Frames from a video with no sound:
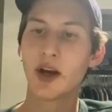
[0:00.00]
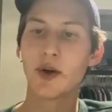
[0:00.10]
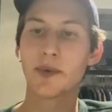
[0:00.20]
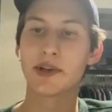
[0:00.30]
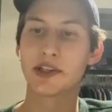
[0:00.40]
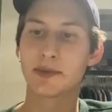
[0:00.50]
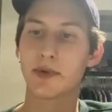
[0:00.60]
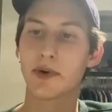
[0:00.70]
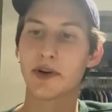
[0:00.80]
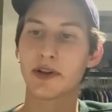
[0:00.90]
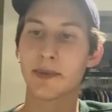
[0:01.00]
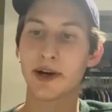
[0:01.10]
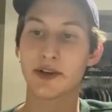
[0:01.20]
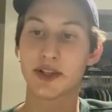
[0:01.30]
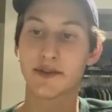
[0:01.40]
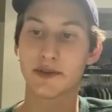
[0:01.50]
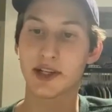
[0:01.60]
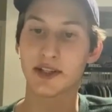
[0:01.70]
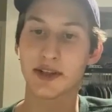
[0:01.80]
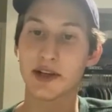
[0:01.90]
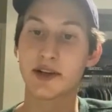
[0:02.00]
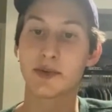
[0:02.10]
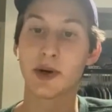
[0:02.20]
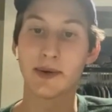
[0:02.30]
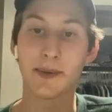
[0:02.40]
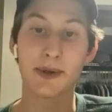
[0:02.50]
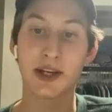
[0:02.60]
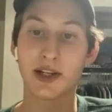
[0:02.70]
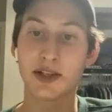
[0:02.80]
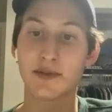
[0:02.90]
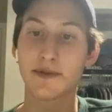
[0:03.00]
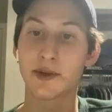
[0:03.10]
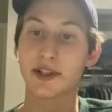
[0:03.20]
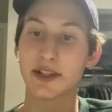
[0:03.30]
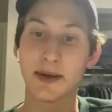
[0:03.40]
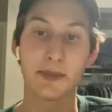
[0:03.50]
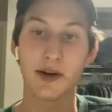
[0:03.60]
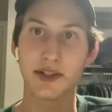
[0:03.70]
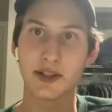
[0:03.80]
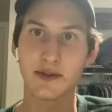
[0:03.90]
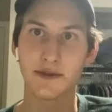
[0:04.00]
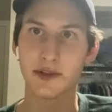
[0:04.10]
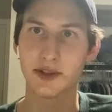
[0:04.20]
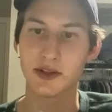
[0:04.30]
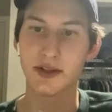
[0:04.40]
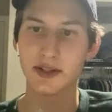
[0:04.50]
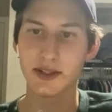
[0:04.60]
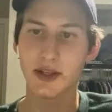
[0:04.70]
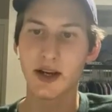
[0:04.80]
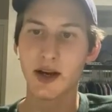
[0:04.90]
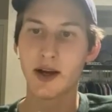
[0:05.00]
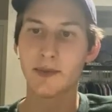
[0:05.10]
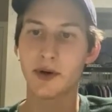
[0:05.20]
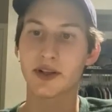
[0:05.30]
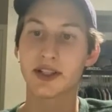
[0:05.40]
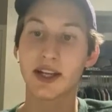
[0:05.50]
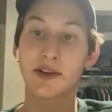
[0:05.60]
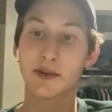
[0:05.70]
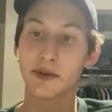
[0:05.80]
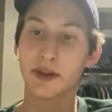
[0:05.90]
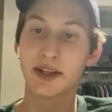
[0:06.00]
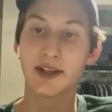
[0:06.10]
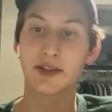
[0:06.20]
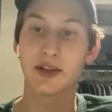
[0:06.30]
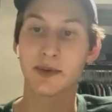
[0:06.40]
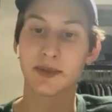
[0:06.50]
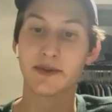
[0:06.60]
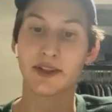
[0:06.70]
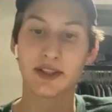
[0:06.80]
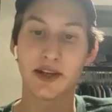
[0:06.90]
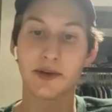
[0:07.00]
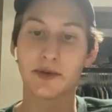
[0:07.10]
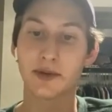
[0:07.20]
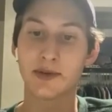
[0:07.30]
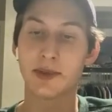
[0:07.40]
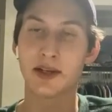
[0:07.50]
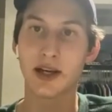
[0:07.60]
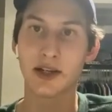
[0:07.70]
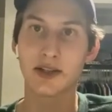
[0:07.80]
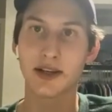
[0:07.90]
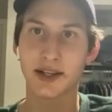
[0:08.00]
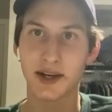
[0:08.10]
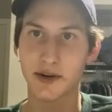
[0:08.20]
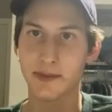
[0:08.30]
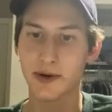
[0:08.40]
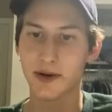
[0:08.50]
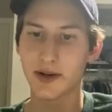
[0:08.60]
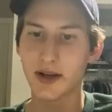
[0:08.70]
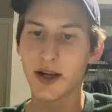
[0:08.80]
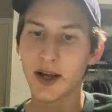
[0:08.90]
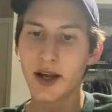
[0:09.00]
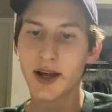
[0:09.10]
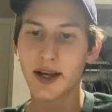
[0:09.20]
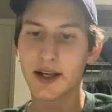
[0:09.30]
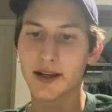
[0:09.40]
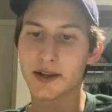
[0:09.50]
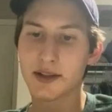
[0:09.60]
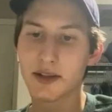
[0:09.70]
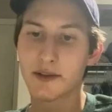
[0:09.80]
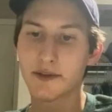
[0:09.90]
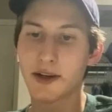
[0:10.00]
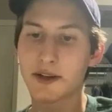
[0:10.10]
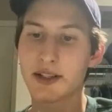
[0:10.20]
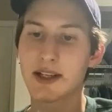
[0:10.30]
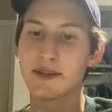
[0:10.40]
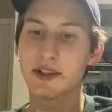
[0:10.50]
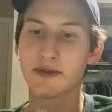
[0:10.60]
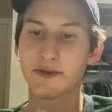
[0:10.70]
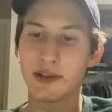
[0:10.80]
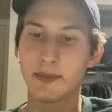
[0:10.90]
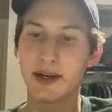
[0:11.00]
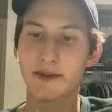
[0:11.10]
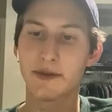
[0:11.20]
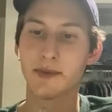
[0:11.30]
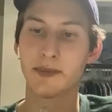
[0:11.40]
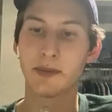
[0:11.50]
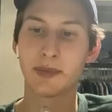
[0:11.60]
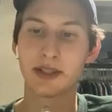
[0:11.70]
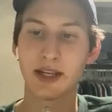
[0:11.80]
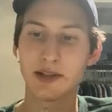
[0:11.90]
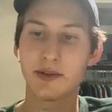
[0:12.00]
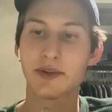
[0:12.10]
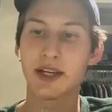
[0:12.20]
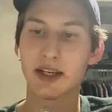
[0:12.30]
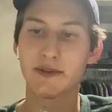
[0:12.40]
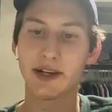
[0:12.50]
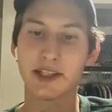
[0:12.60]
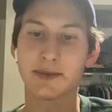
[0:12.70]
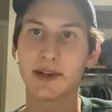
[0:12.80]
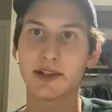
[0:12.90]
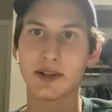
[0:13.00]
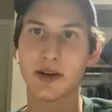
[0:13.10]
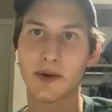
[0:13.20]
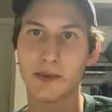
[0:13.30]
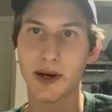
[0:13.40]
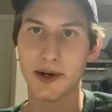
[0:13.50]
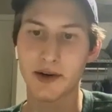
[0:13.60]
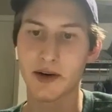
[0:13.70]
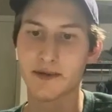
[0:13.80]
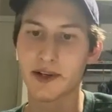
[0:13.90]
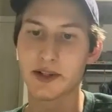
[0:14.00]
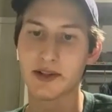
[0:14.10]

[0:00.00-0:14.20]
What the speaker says: We explored the Microsoft Translator's web application for its net positive for students, particularly in terms of its technical communication counterpart, and finally gave it some feedback from the potential negative aspects rounding our adventure